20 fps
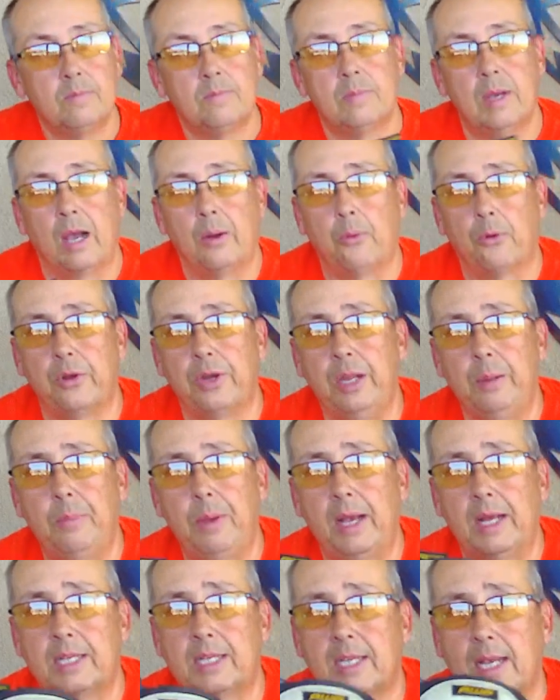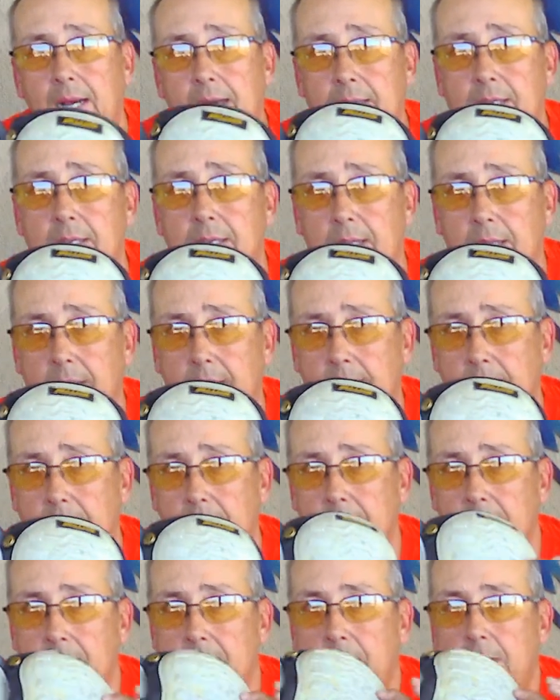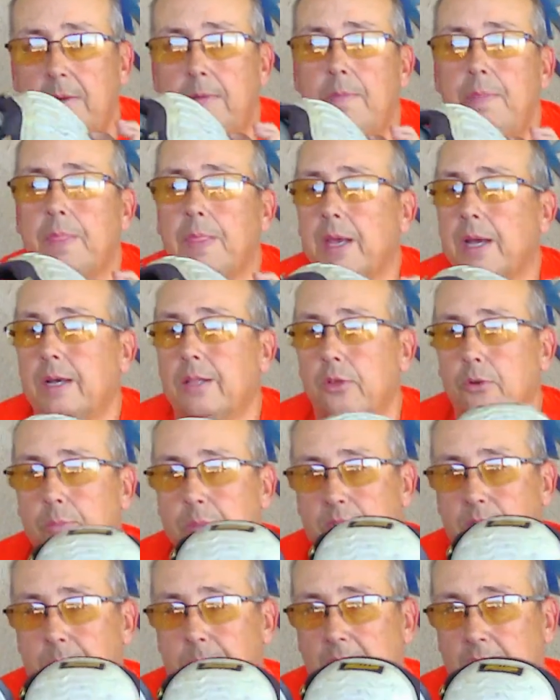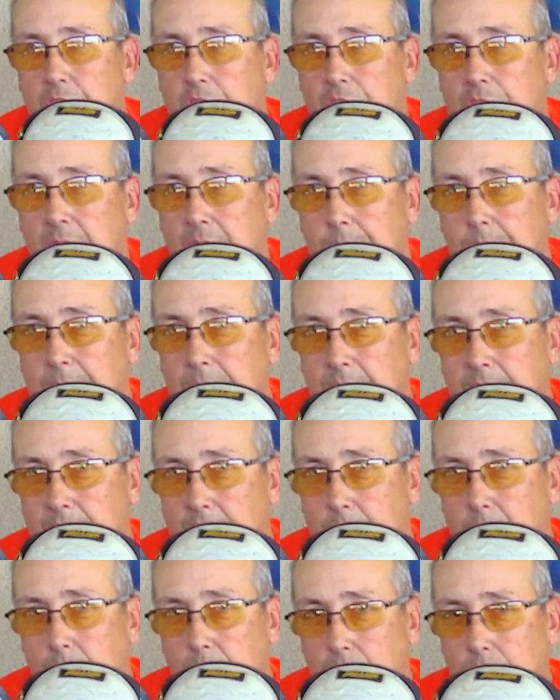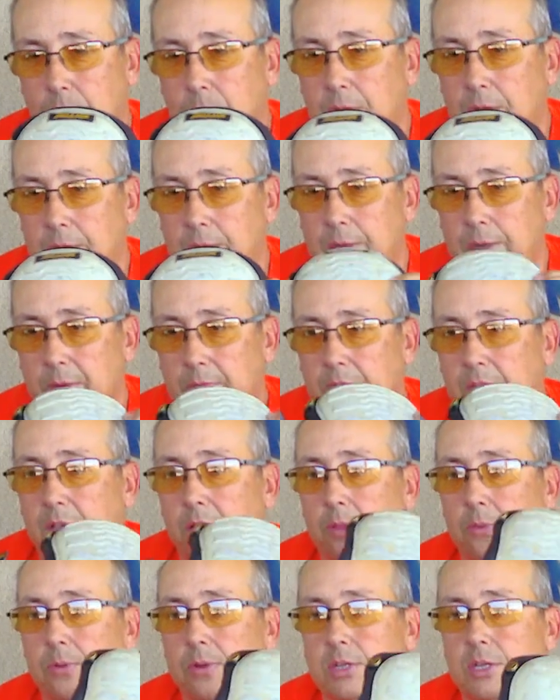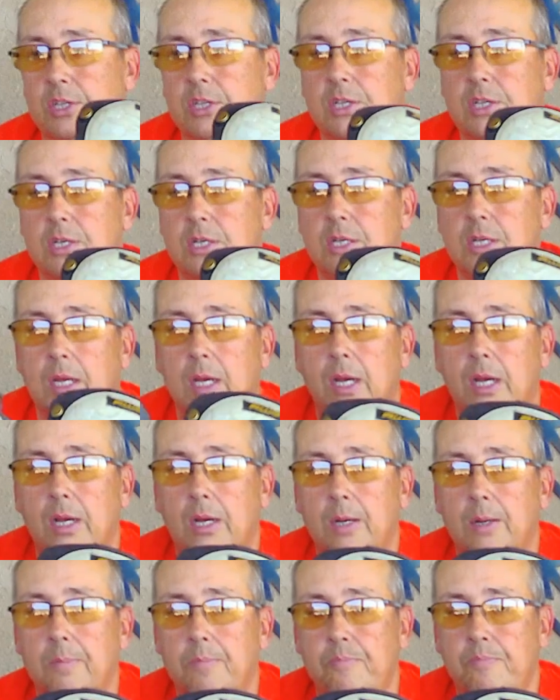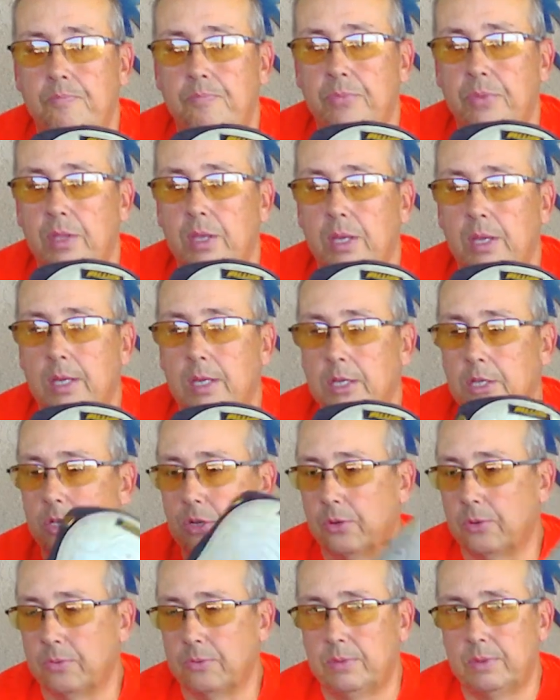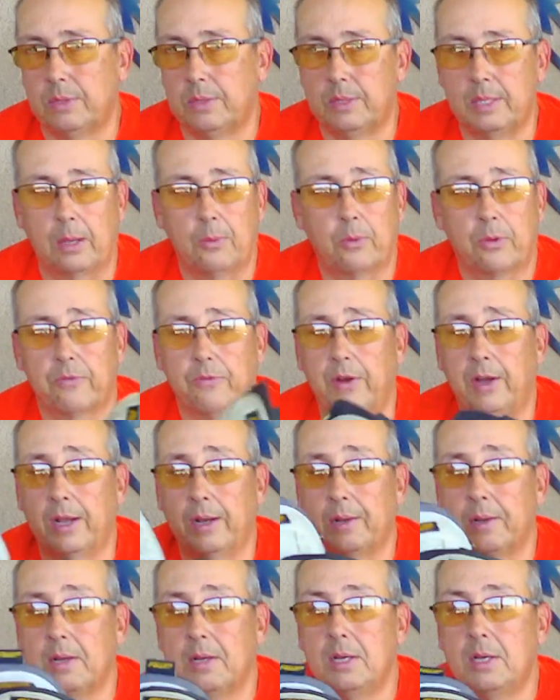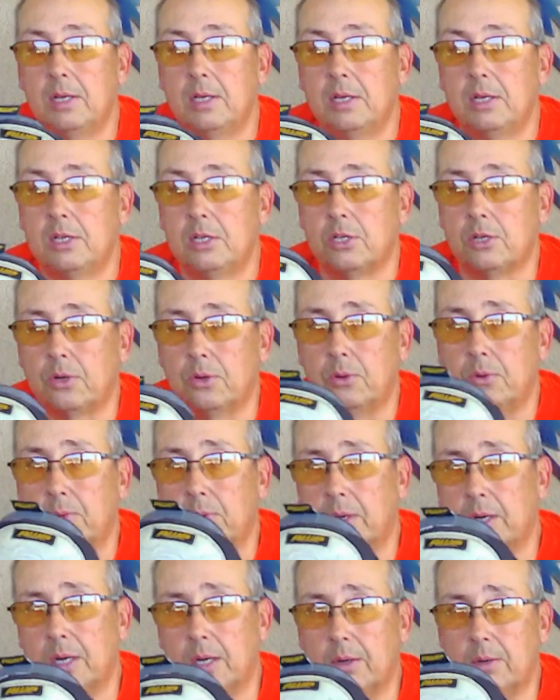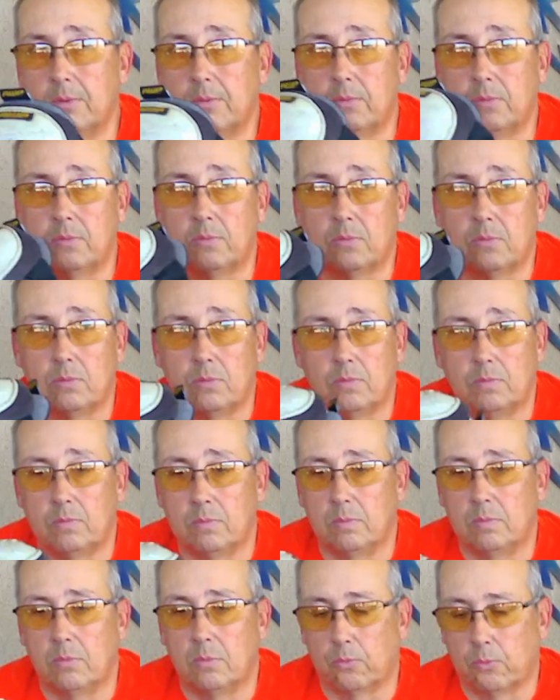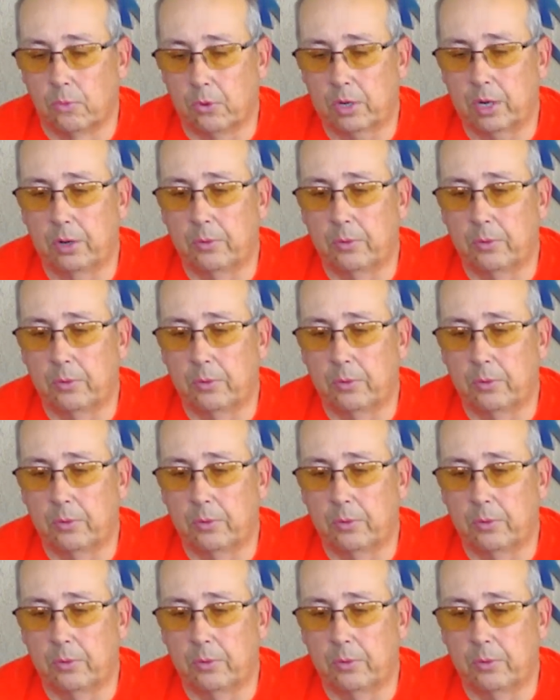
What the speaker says: I wear knee pads constantly. They're mismatched set because I broke one of the other ones. So they work fine. So working